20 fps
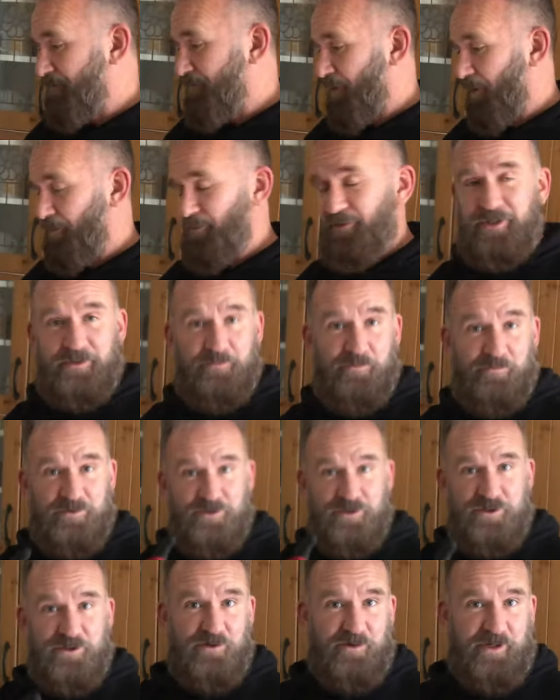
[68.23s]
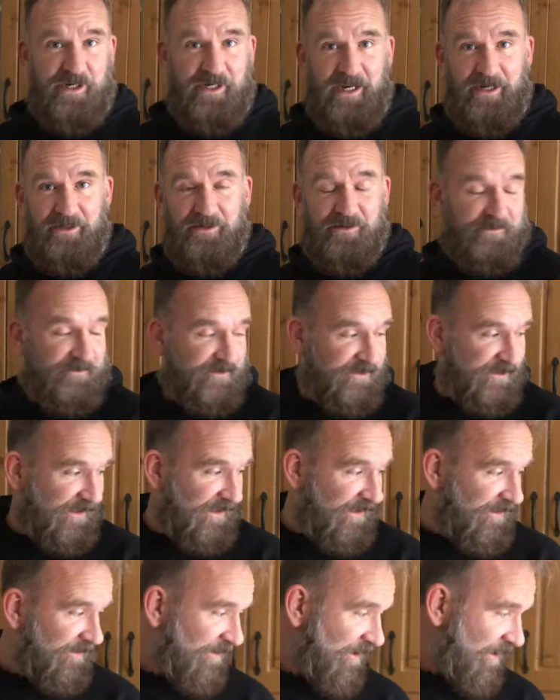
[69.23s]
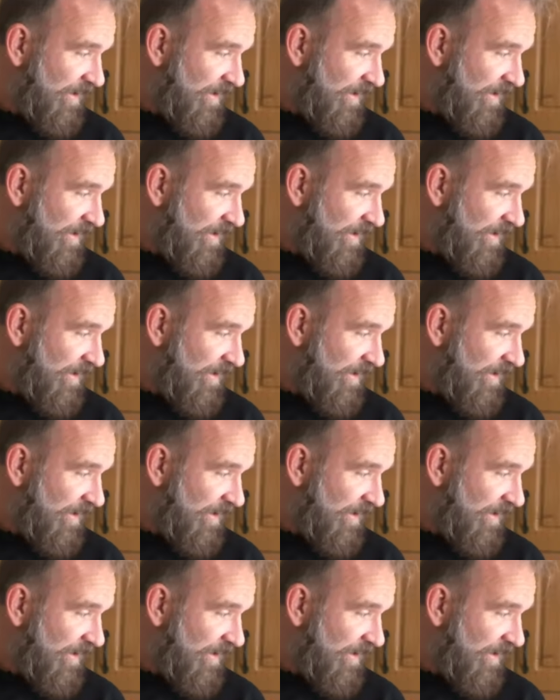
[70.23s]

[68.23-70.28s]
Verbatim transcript: property we were just looking at uh,